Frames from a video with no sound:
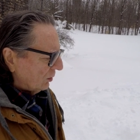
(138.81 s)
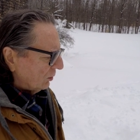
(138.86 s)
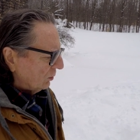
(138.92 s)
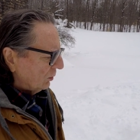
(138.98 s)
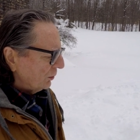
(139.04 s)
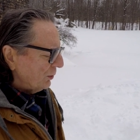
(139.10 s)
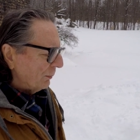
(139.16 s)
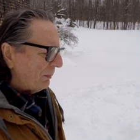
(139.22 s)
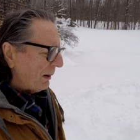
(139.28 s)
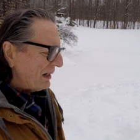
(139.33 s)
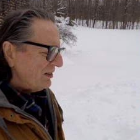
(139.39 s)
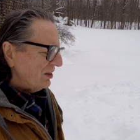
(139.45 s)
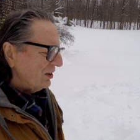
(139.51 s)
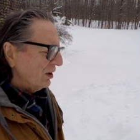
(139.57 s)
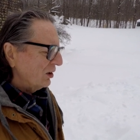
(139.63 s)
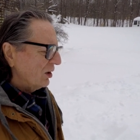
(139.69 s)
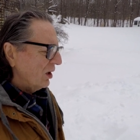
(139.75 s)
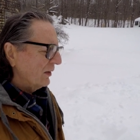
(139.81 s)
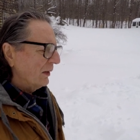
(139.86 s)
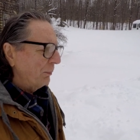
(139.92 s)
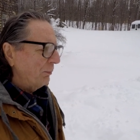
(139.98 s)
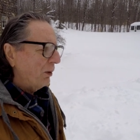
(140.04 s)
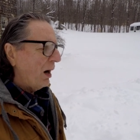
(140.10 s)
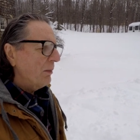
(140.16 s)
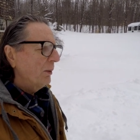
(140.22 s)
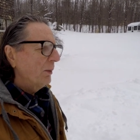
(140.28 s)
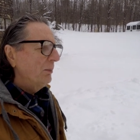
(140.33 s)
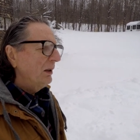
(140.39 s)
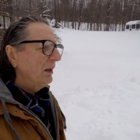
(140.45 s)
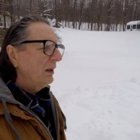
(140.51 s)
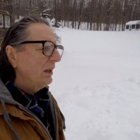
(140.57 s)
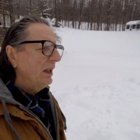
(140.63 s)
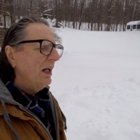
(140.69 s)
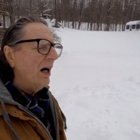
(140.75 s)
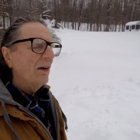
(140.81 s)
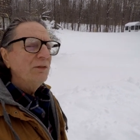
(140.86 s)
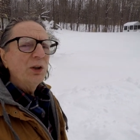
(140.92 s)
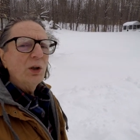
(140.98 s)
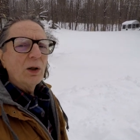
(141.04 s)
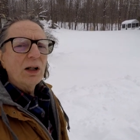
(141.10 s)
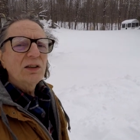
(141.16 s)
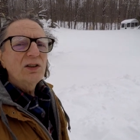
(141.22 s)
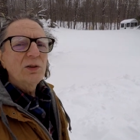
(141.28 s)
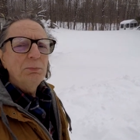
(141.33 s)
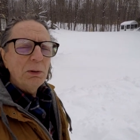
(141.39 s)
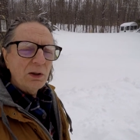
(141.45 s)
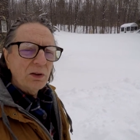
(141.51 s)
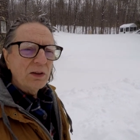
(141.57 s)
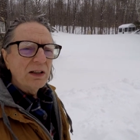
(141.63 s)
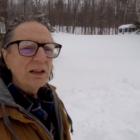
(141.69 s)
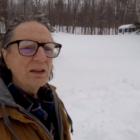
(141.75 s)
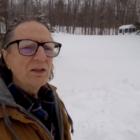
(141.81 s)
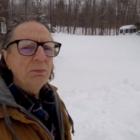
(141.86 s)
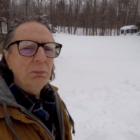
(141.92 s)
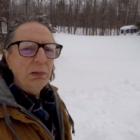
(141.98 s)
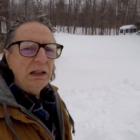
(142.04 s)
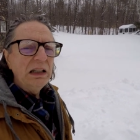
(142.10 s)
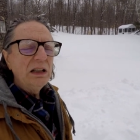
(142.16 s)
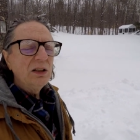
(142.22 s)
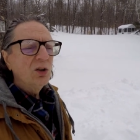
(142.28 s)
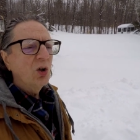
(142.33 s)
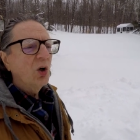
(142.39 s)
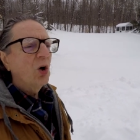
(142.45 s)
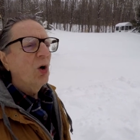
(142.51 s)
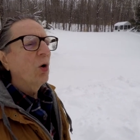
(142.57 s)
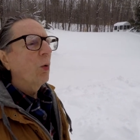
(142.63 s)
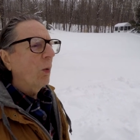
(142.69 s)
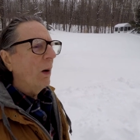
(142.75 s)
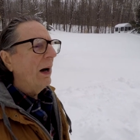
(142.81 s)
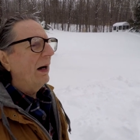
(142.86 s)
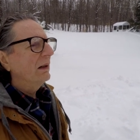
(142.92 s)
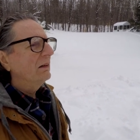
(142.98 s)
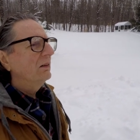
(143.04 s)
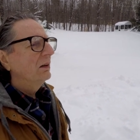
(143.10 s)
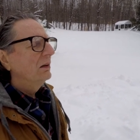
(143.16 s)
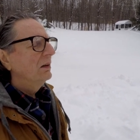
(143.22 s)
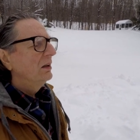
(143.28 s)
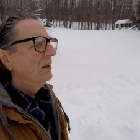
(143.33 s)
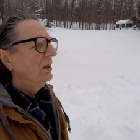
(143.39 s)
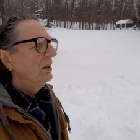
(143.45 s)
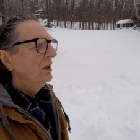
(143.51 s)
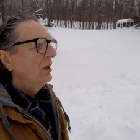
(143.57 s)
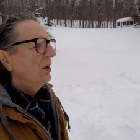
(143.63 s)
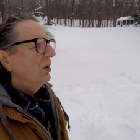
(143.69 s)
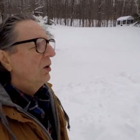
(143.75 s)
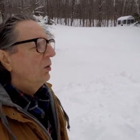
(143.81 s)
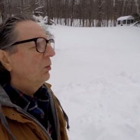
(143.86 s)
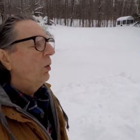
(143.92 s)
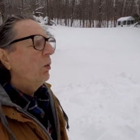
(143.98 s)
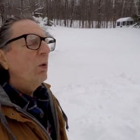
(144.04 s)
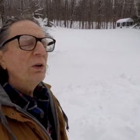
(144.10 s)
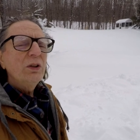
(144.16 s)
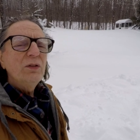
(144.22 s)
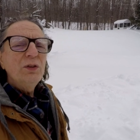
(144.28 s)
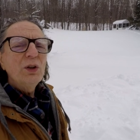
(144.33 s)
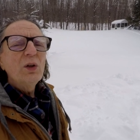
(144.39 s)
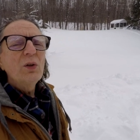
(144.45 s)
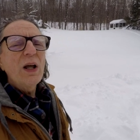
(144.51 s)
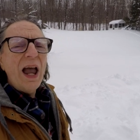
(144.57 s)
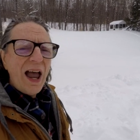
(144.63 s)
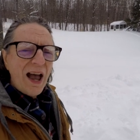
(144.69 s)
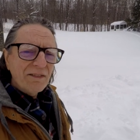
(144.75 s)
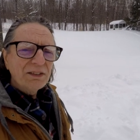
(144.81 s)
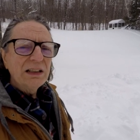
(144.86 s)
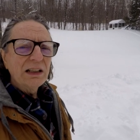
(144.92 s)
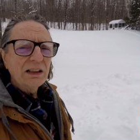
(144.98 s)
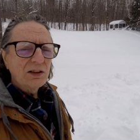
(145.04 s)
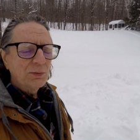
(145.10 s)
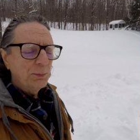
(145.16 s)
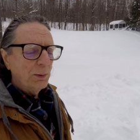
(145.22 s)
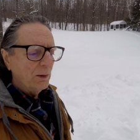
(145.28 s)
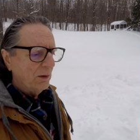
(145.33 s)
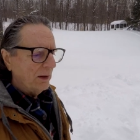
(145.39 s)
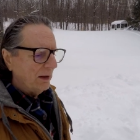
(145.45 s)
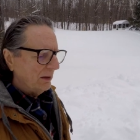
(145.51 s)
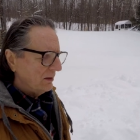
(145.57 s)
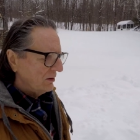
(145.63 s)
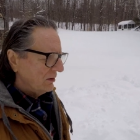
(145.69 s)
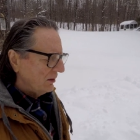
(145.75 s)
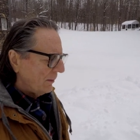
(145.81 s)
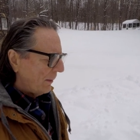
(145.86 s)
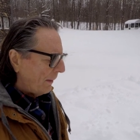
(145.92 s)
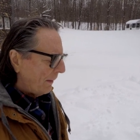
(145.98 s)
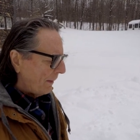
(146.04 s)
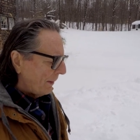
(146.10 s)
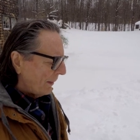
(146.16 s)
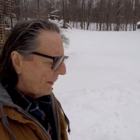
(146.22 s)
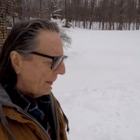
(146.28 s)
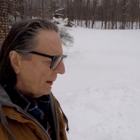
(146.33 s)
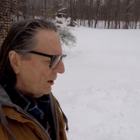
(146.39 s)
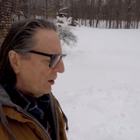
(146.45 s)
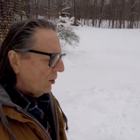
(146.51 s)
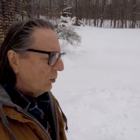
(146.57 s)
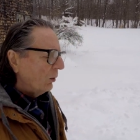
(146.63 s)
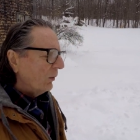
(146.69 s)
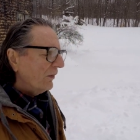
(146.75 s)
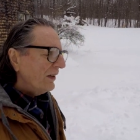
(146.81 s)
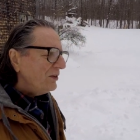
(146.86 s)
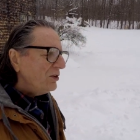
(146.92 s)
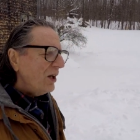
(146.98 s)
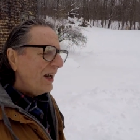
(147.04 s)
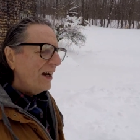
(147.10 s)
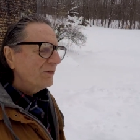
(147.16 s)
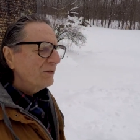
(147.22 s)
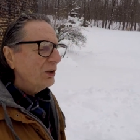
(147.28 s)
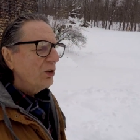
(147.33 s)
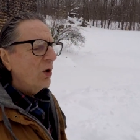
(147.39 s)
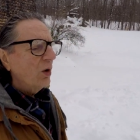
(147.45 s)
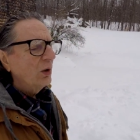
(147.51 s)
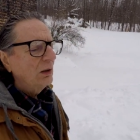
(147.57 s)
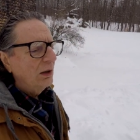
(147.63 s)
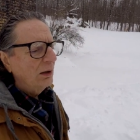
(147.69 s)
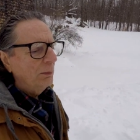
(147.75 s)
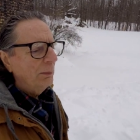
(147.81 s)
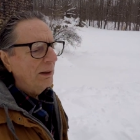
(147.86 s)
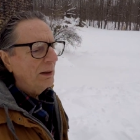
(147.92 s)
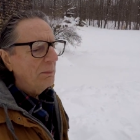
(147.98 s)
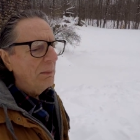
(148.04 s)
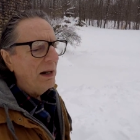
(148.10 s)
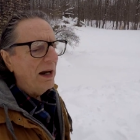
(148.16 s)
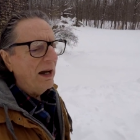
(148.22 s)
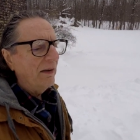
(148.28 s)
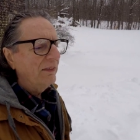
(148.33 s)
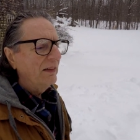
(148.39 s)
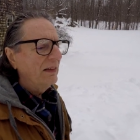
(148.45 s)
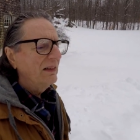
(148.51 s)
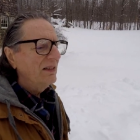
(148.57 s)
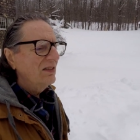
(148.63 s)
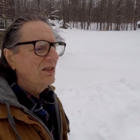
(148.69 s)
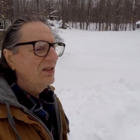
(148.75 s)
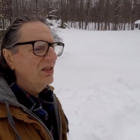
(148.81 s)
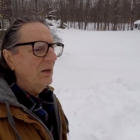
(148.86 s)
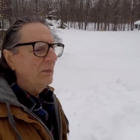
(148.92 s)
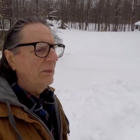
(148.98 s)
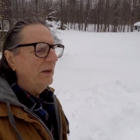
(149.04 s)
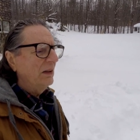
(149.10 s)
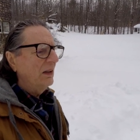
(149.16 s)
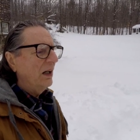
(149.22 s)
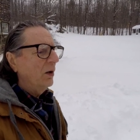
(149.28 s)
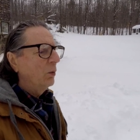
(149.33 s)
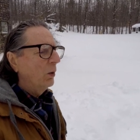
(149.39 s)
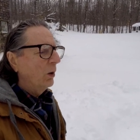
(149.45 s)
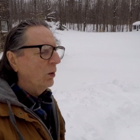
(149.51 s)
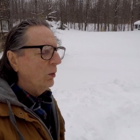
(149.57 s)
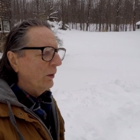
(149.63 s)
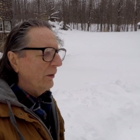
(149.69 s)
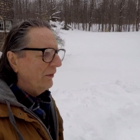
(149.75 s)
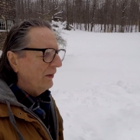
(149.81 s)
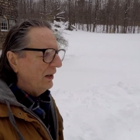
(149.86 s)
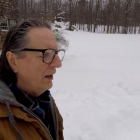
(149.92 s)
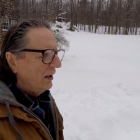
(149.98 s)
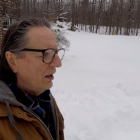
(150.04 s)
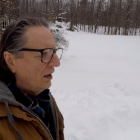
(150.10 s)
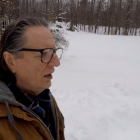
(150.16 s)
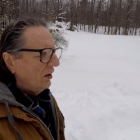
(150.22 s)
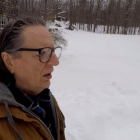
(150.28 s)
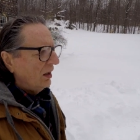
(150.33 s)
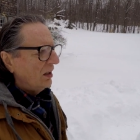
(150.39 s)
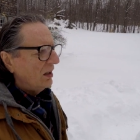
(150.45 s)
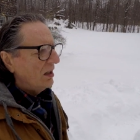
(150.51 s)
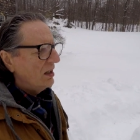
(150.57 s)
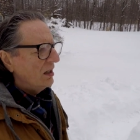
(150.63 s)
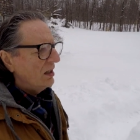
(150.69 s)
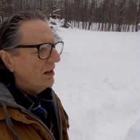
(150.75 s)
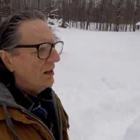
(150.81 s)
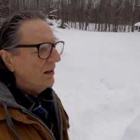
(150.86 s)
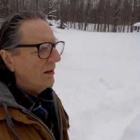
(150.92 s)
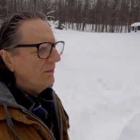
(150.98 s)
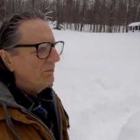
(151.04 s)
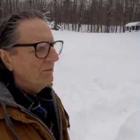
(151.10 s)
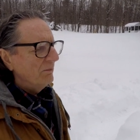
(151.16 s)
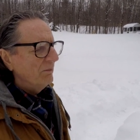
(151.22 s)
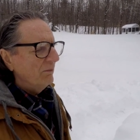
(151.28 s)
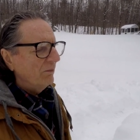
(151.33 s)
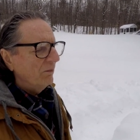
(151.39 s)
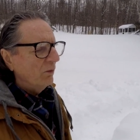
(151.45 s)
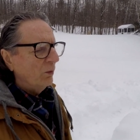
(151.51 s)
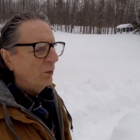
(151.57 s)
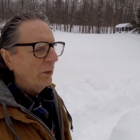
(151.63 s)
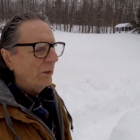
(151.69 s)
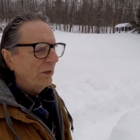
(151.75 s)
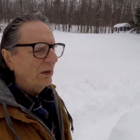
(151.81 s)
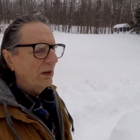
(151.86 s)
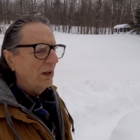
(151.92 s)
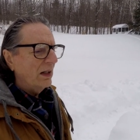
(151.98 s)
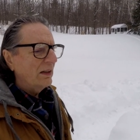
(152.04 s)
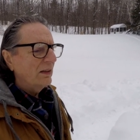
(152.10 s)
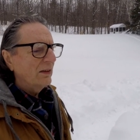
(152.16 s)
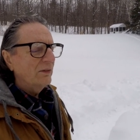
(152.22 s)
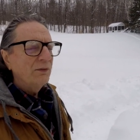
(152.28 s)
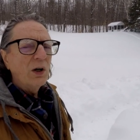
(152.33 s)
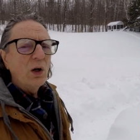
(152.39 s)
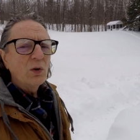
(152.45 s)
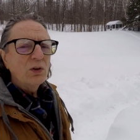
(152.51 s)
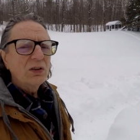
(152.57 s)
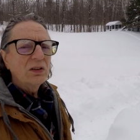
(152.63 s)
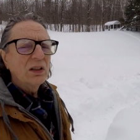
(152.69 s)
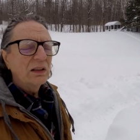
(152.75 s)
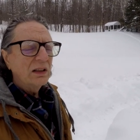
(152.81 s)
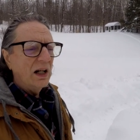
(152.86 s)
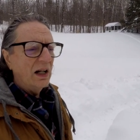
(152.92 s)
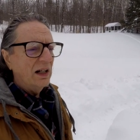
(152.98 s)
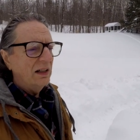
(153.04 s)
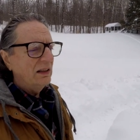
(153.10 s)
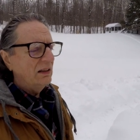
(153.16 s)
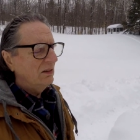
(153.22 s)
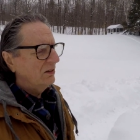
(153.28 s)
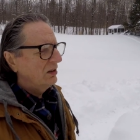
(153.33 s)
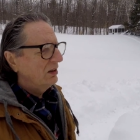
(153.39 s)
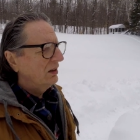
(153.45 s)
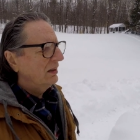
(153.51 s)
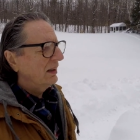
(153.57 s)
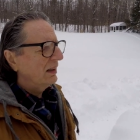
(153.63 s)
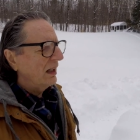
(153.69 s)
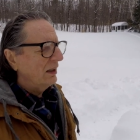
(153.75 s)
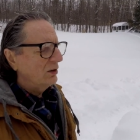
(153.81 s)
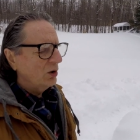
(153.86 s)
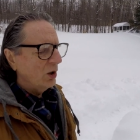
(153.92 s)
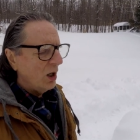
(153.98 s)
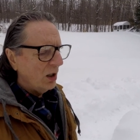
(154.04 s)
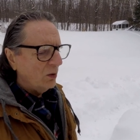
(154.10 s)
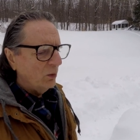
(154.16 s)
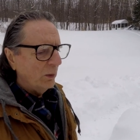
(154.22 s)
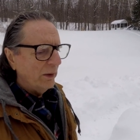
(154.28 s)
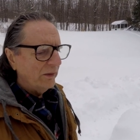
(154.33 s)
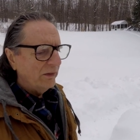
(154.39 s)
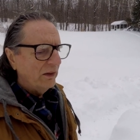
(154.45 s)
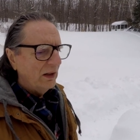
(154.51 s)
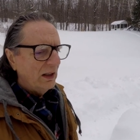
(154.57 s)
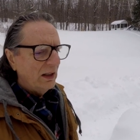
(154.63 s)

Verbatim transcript: Well, you're basing it on the probability of your experience being correct. Well, what if you don't have any experience? Well, then you have to know a little bit of math, and this is something that I work with um, with a lot of the folks that I that I talk with